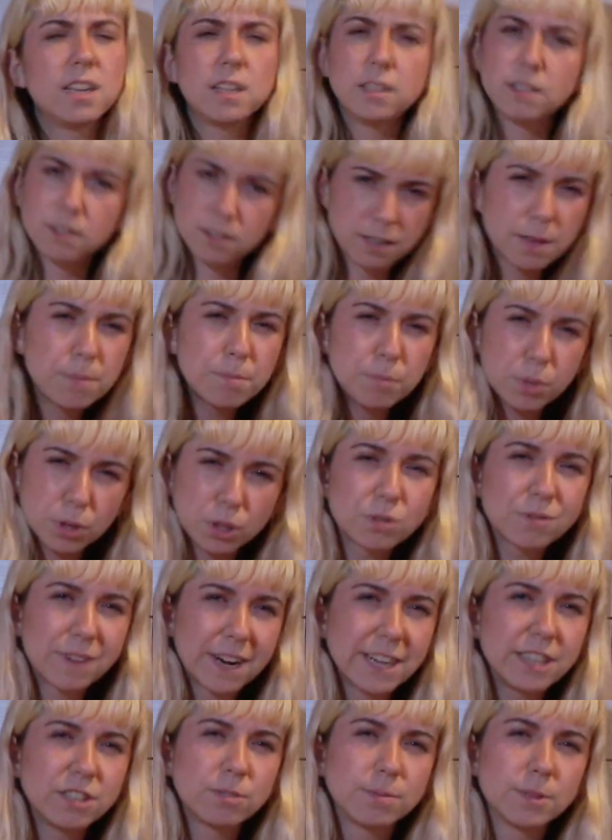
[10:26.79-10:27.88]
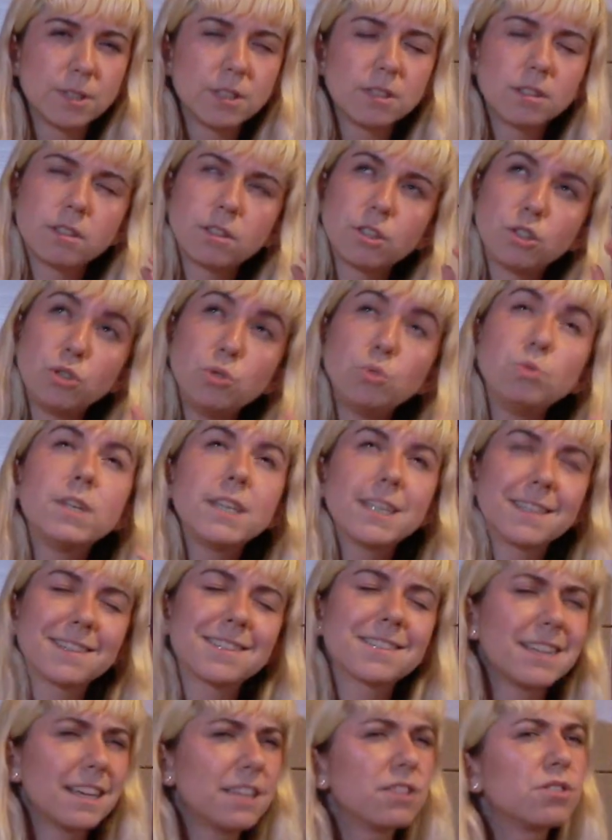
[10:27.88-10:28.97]
simple arrangements, a unique
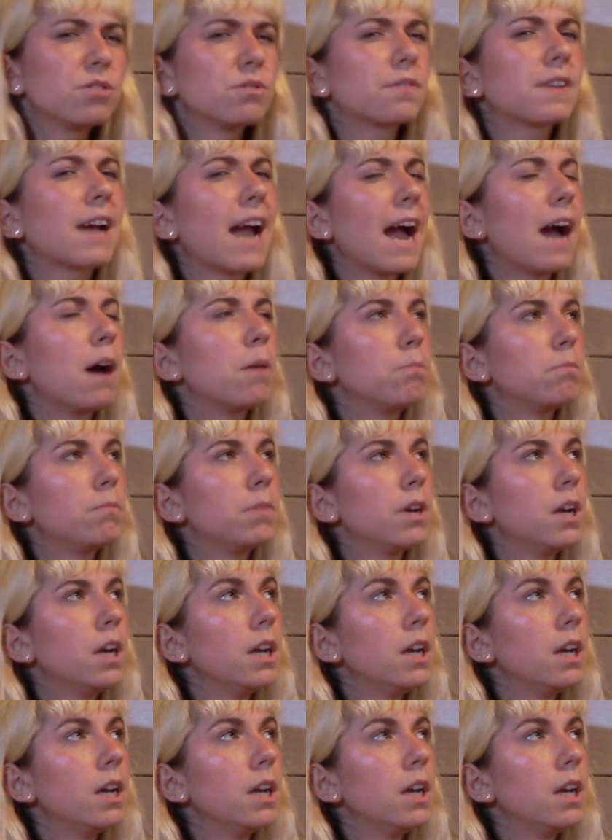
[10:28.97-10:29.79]
sense of camp,